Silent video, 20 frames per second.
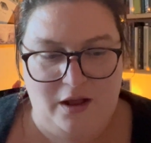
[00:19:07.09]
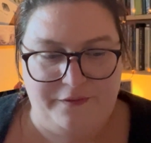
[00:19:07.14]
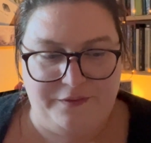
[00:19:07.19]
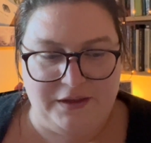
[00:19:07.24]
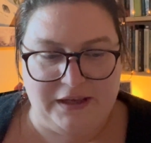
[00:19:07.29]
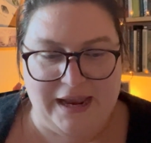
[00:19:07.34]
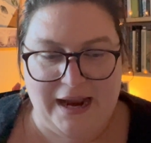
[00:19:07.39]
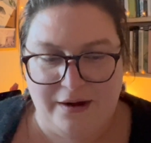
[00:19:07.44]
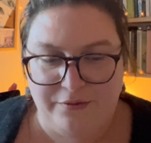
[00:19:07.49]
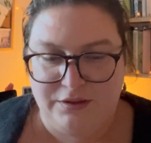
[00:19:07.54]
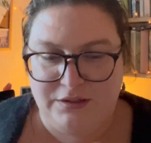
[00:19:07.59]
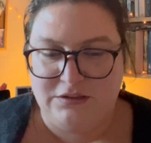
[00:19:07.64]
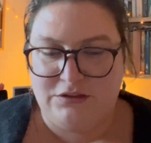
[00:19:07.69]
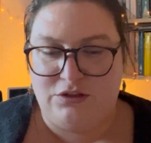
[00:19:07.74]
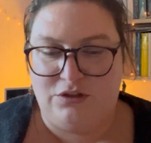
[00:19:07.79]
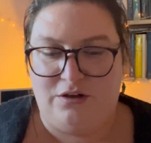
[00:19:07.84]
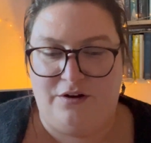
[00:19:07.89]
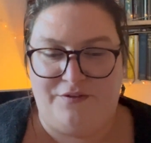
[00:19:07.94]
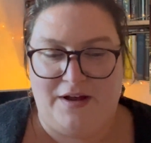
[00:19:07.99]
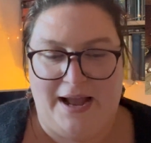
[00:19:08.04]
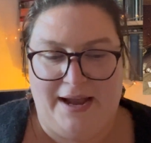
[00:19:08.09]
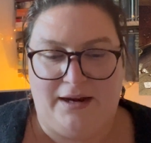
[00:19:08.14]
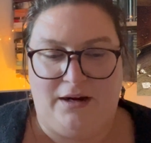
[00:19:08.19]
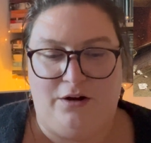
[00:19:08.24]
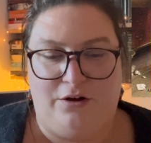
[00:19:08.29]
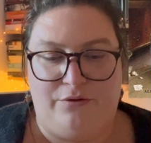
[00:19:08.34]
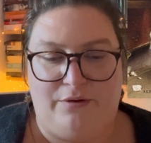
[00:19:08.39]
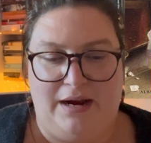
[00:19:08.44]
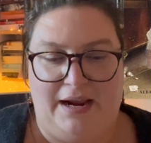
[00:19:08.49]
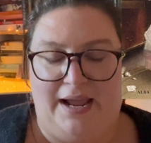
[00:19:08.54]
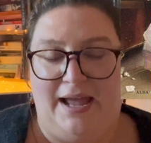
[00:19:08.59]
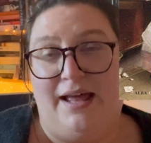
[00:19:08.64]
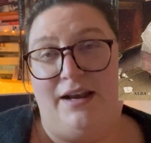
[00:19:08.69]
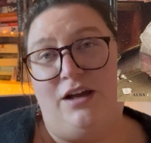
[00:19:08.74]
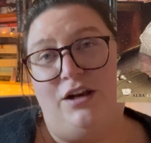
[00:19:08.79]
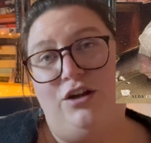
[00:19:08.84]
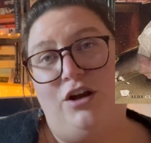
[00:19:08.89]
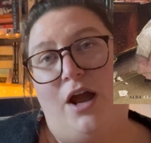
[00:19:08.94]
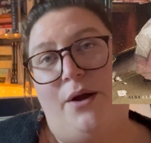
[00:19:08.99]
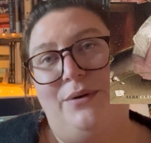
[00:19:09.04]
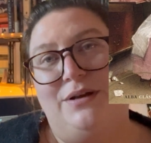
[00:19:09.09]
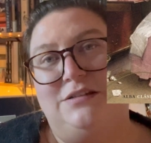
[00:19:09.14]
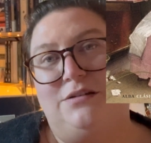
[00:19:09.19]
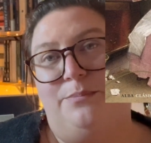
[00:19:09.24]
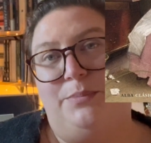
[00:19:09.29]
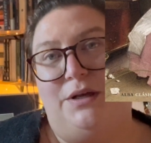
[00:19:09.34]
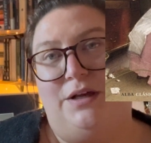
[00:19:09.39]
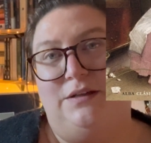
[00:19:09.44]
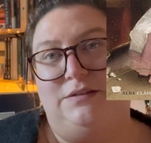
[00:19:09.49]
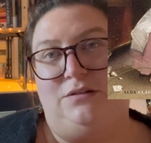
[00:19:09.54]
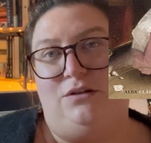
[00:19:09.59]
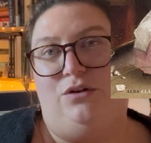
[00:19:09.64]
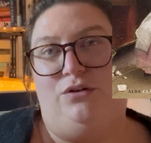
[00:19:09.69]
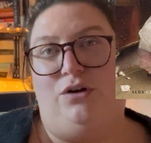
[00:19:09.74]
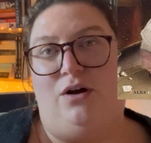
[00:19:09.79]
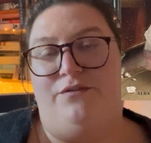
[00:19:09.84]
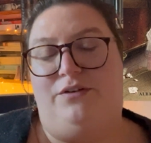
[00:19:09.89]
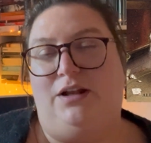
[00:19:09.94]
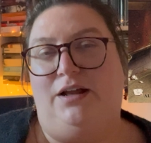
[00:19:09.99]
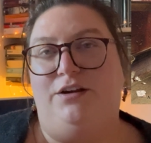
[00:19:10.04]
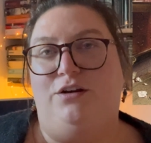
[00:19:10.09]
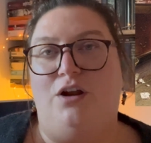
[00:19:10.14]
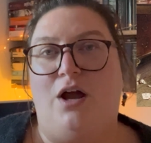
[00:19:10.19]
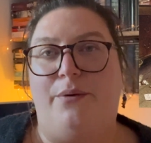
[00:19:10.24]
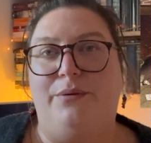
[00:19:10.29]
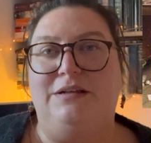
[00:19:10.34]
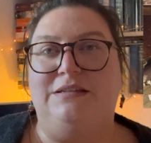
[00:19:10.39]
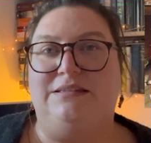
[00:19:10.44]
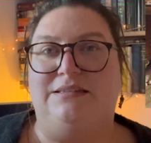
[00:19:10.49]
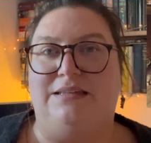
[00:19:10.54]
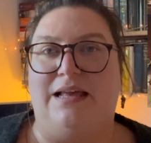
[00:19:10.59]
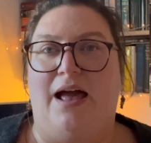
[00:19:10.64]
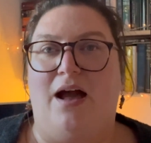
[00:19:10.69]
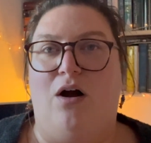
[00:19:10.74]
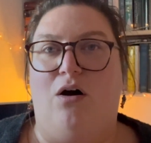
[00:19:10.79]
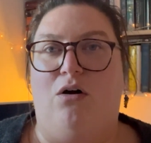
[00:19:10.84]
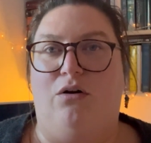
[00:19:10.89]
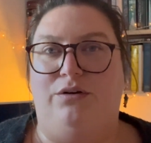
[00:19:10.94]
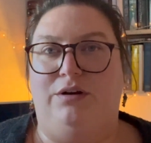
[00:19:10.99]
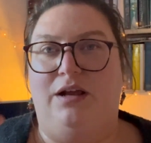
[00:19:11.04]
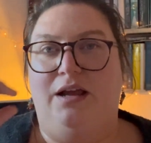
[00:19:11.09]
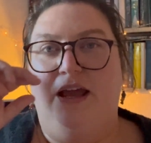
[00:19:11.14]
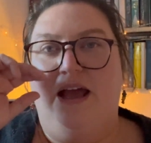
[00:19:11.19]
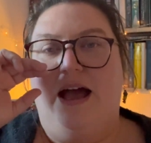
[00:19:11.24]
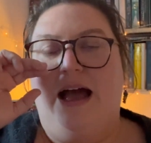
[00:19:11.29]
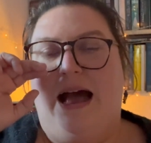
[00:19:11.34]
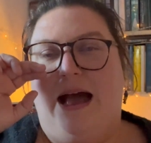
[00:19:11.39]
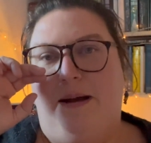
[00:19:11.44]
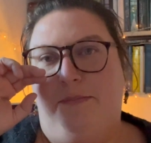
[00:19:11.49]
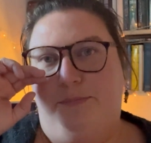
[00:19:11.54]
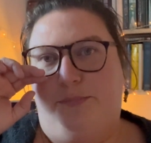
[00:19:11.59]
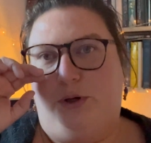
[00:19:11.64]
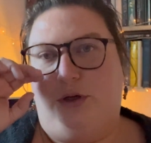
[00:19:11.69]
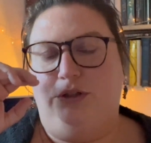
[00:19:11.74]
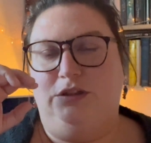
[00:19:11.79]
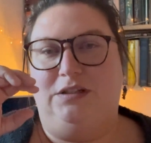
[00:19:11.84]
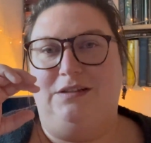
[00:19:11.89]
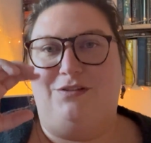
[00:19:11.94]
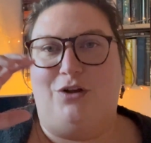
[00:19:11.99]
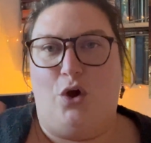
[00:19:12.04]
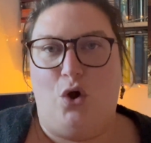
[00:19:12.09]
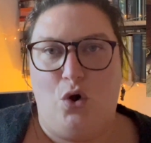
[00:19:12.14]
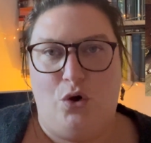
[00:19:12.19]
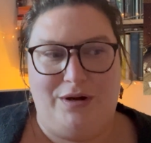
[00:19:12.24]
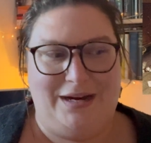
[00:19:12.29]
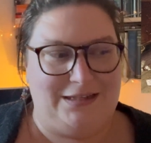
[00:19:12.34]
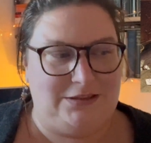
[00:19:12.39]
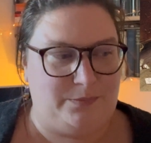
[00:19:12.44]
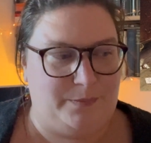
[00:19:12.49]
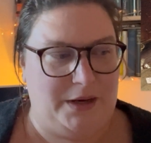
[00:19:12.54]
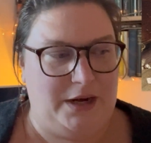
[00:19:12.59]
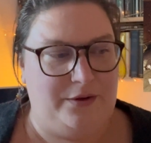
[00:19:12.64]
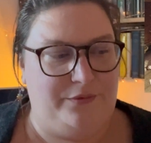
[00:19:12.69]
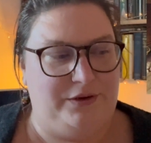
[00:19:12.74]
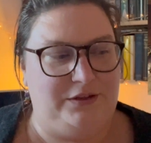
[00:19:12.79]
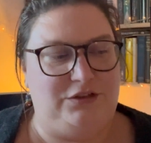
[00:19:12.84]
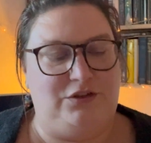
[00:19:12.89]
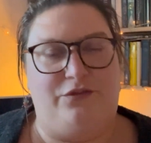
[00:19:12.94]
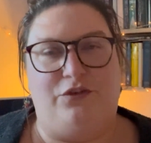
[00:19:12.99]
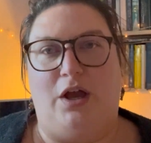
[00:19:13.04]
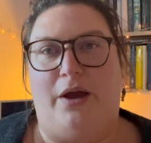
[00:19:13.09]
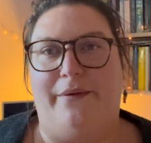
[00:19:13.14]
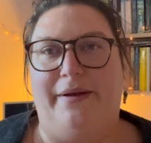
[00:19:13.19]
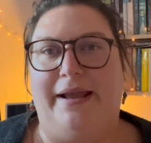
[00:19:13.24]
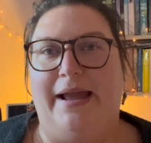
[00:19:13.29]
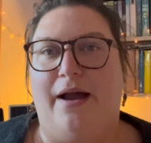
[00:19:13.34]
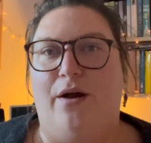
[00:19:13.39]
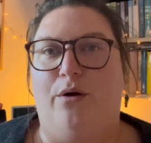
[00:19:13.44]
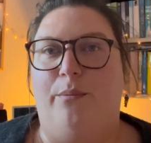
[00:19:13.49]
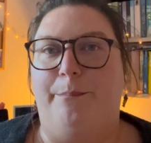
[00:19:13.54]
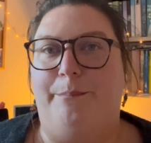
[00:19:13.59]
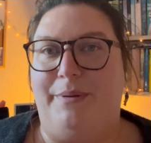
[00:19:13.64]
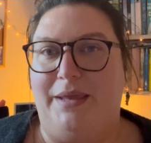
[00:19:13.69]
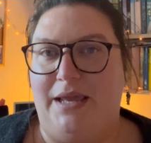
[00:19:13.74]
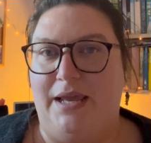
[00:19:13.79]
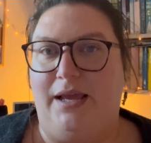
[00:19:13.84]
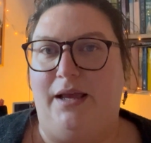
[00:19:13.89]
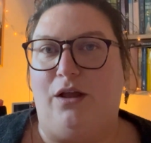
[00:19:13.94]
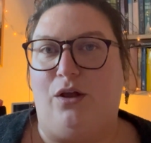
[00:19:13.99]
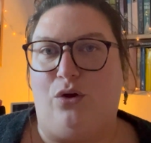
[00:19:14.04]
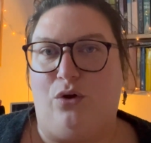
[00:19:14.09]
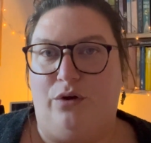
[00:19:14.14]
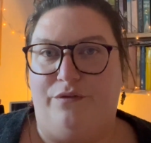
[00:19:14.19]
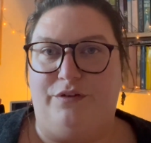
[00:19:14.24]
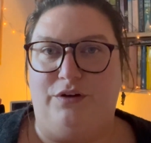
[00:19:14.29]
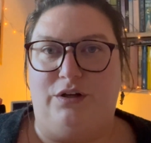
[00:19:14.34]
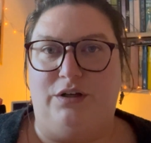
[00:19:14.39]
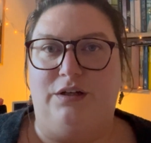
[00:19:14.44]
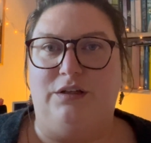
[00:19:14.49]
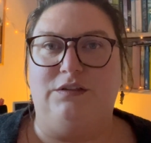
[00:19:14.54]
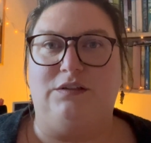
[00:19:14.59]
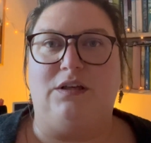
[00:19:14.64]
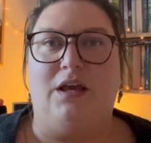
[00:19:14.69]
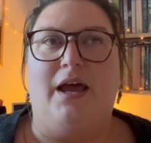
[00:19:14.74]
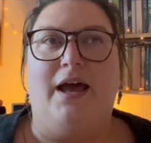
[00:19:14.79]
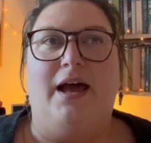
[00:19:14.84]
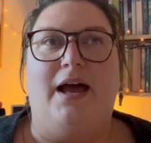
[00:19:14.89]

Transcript: The character of Anne Grey, and I know it's a personal novel, I know it's set on Anne Brontë's own experience of going out and being a governess.